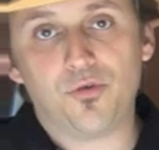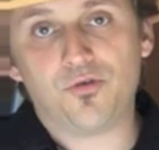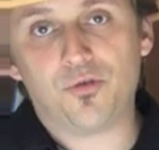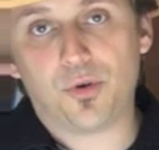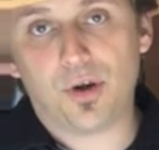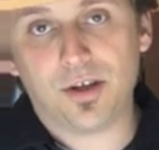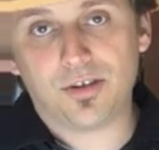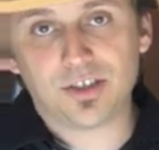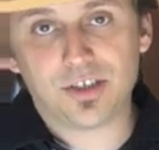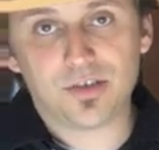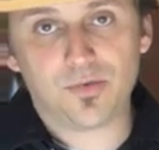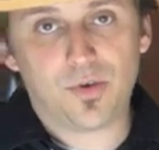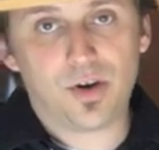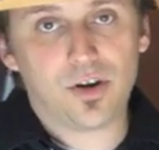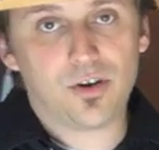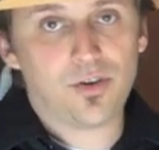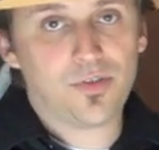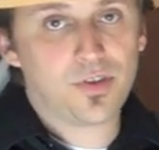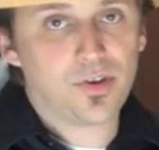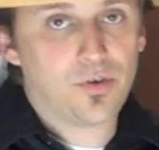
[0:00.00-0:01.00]
4 ounces of
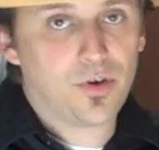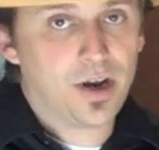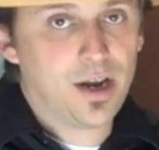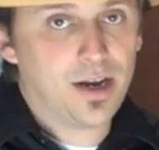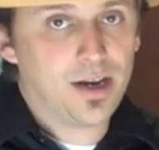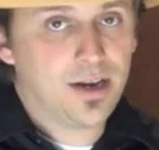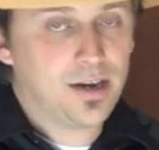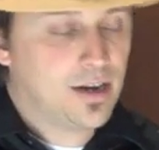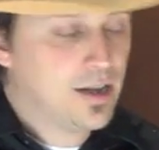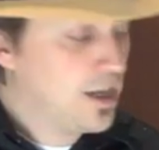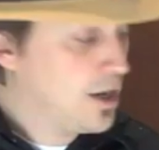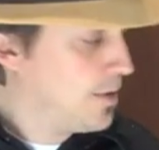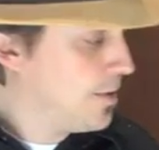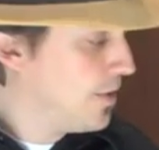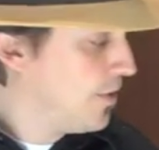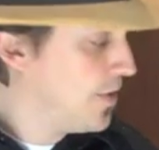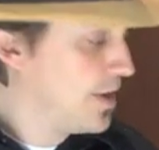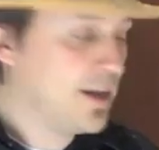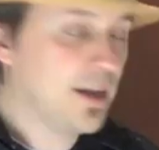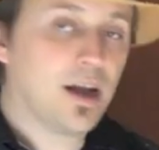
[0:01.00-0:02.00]
water on the grind, or
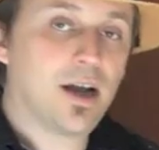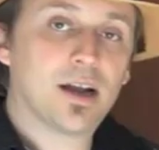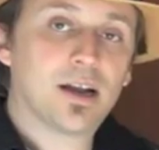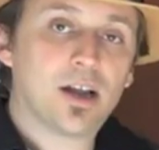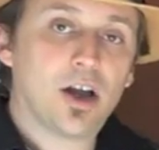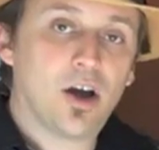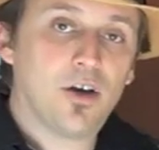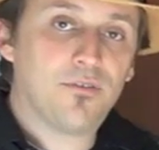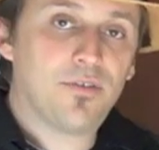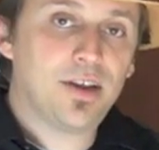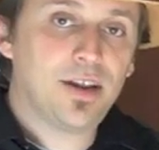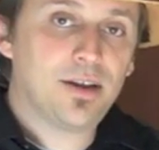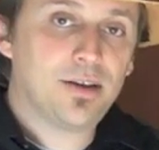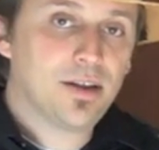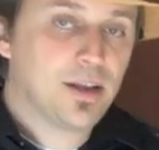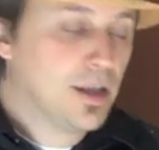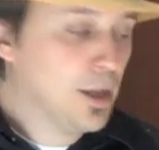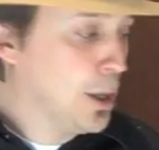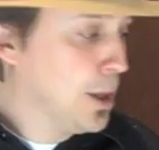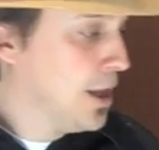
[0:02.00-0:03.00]
on the coffee.
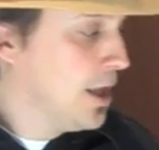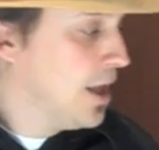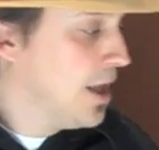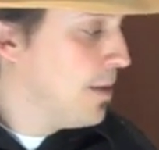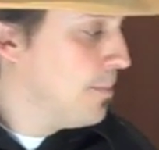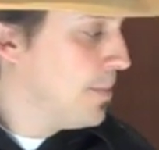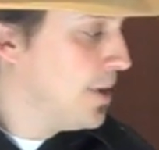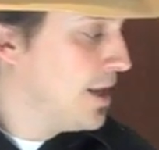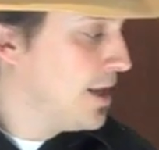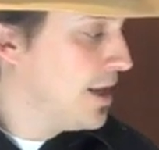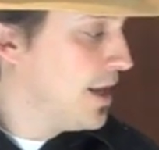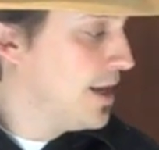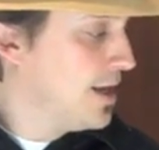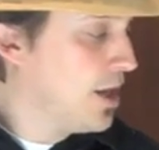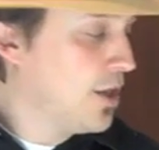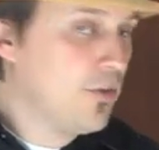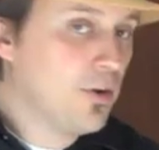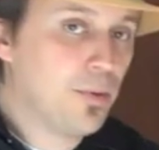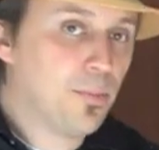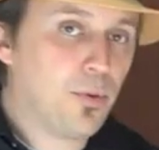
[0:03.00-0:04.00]
But
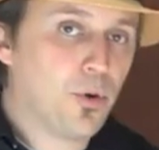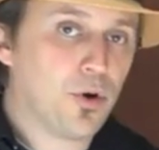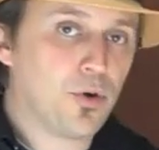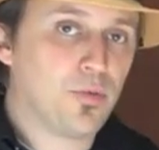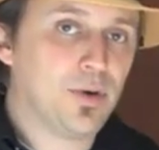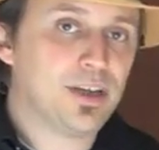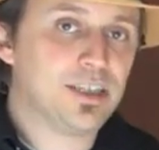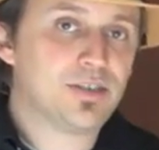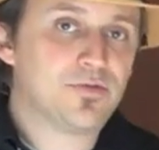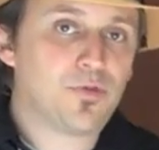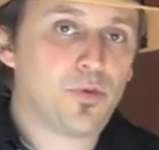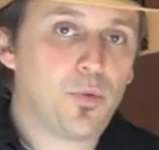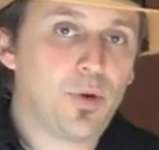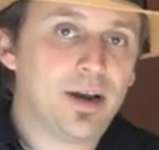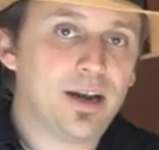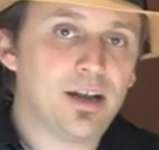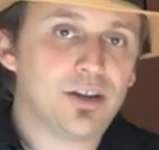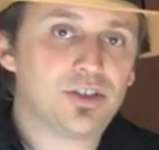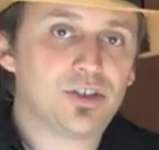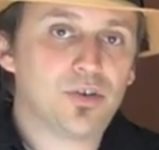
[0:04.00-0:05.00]
another important reason for
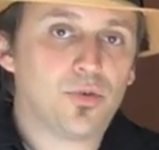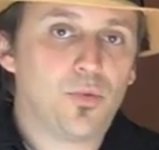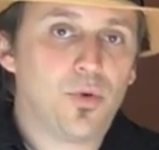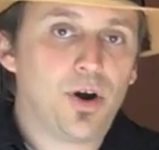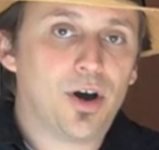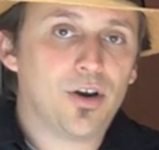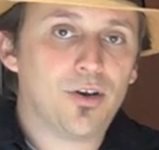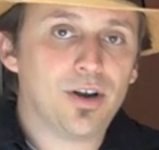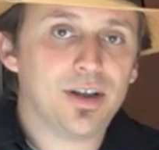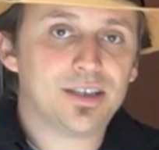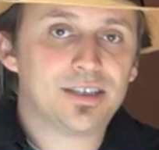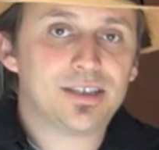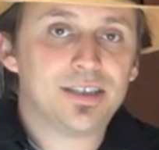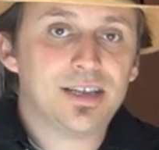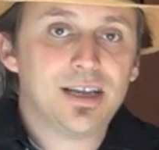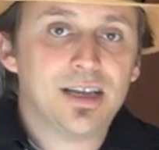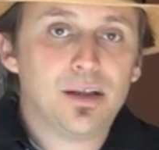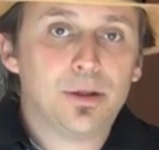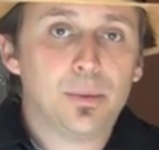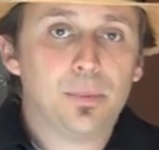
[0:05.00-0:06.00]
weighing out your water is
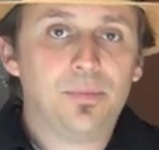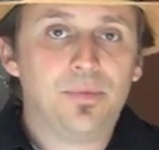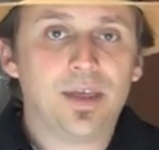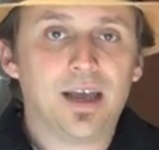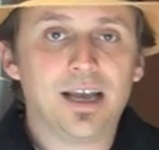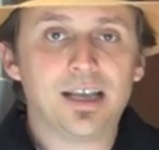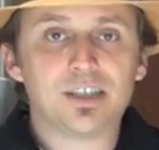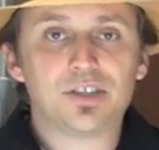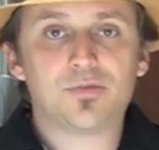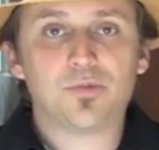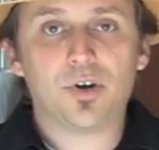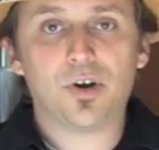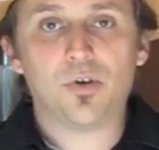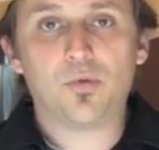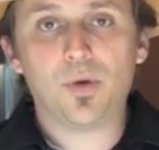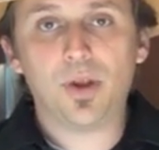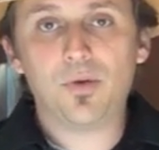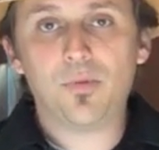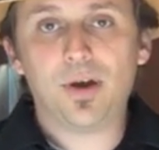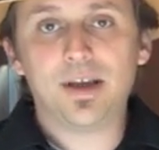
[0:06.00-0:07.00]
that's where
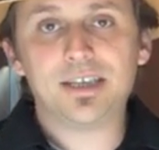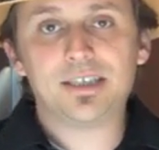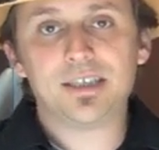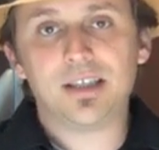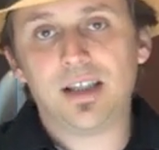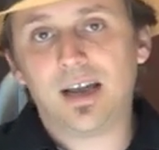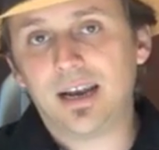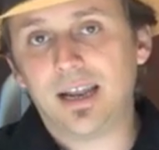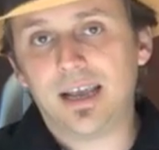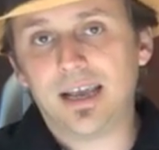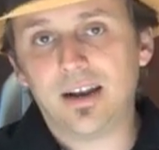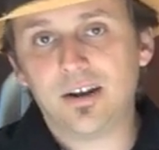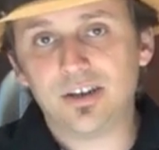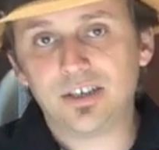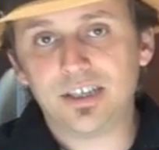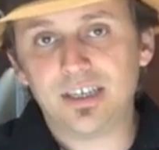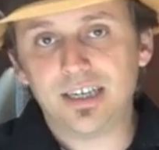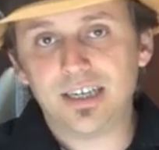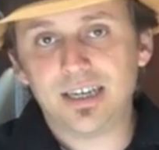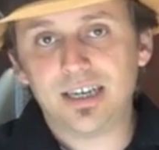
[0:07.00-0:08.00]
we waste a lot of
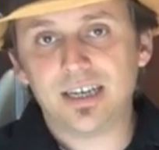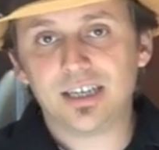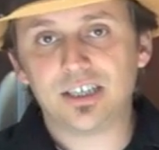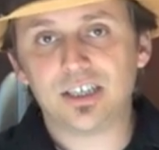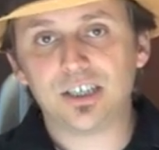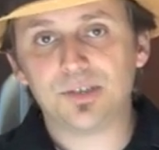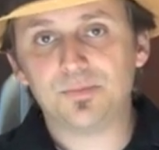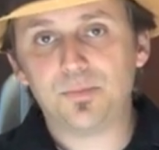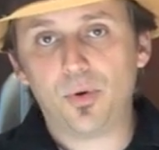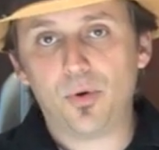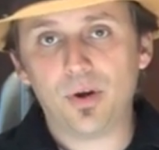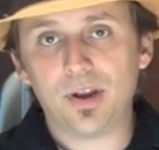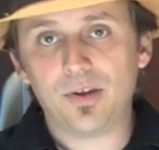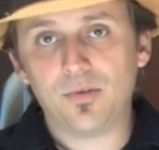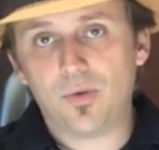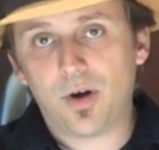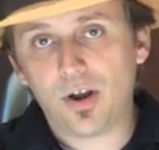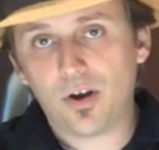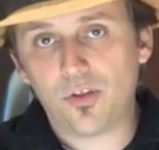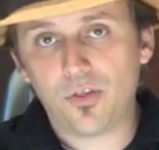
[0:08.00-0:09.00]
energy. It's just
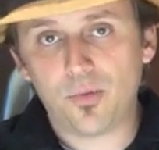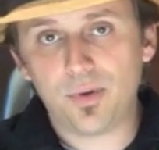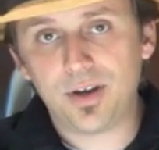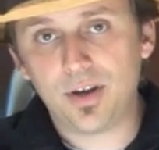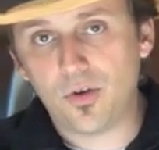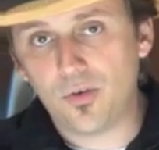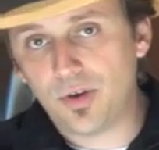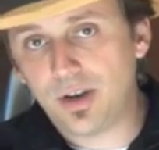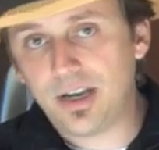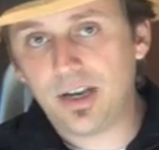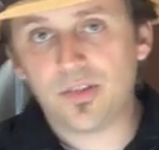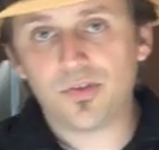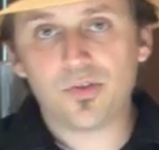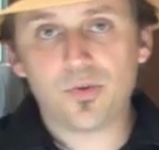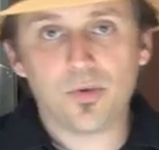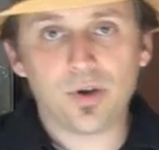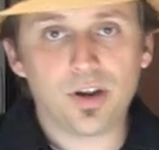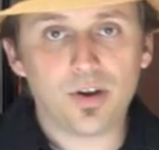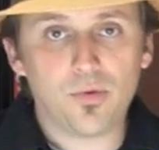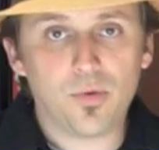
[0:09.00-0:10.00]
boiling water that we don't need and
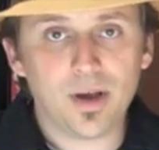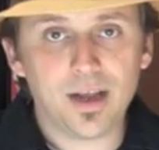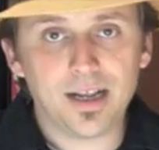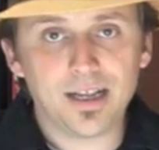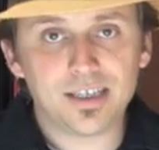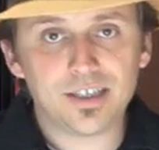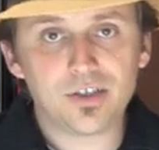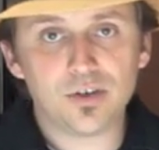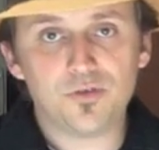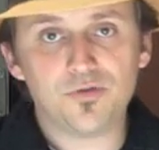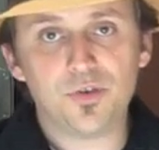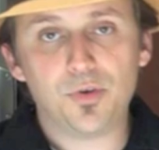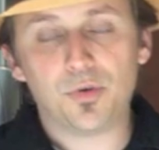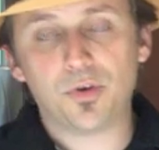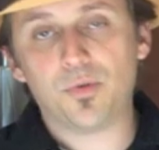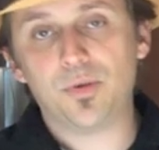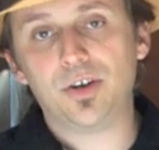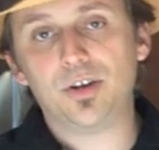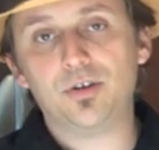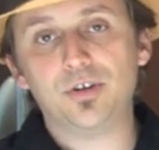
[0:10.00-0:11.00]
throwing it away. So if you
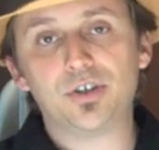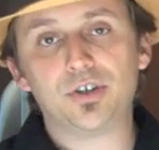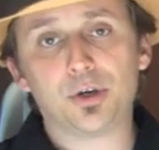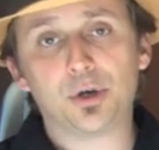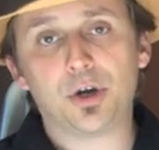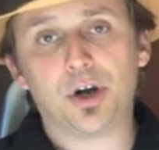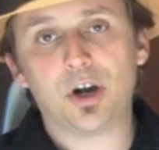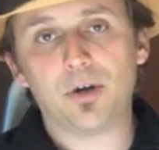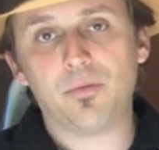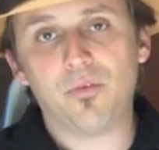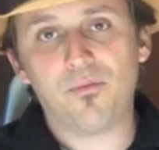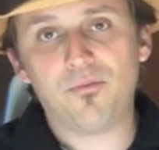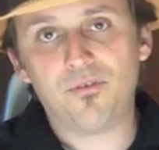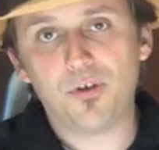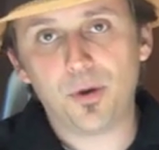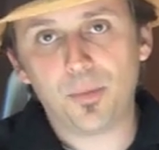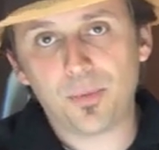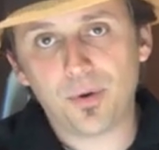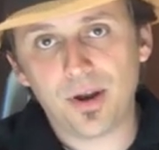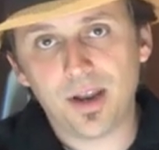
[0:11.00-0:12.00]
want to reduce your carbon
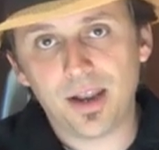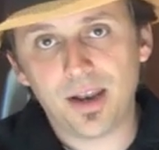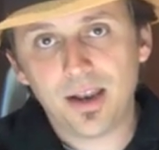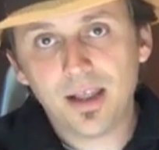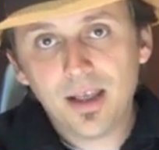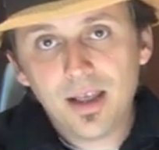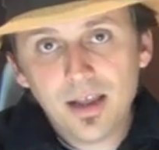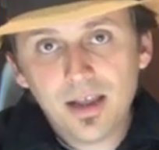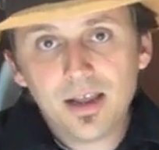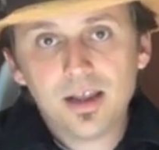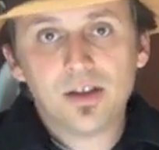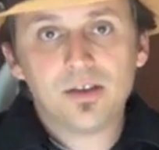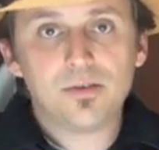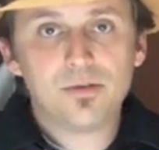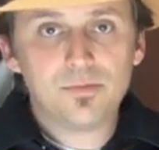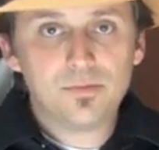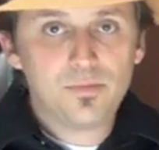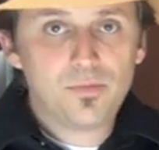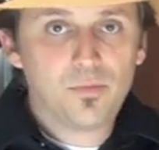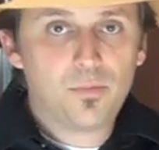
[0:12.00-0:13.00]
footprint,
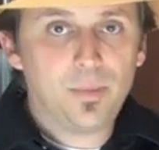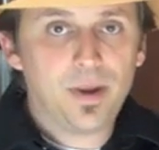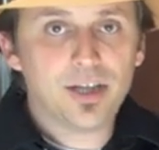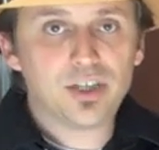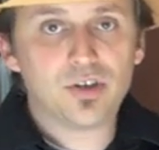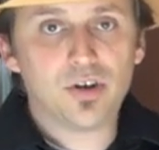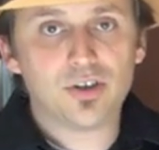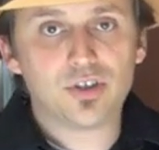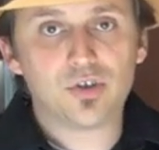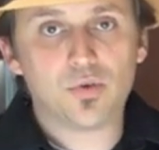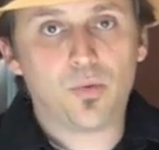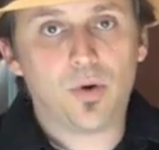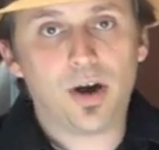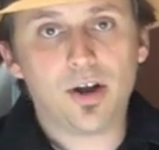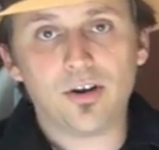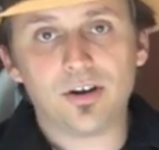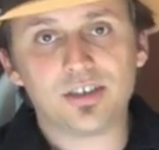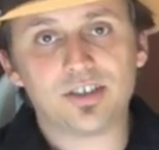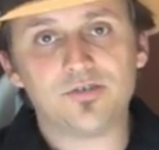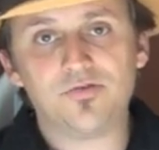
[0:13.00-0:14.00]
measure out your
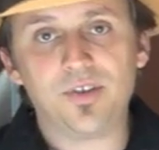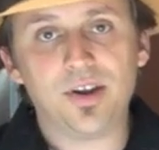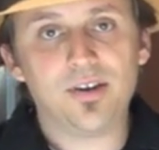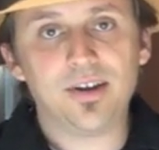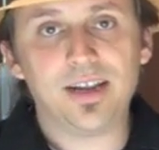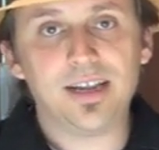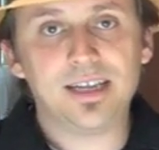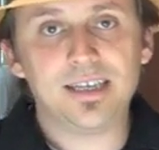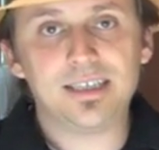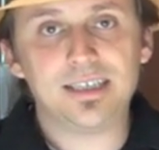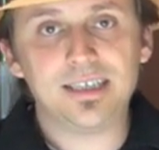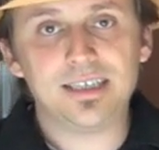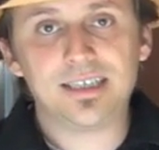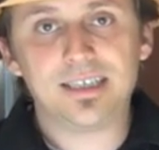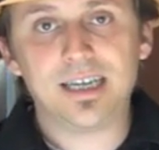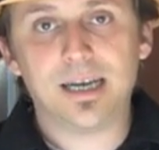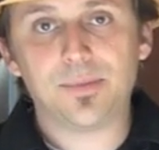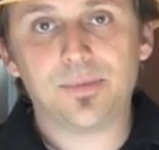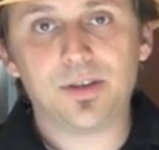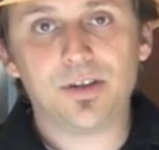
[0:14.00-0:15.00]
water. It's a very easy
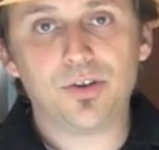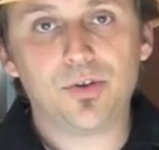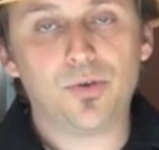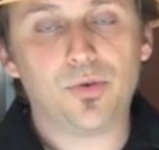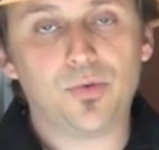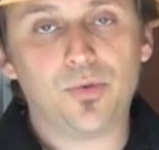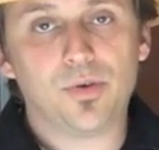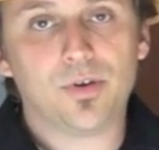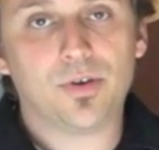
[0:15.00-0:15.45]
step to do.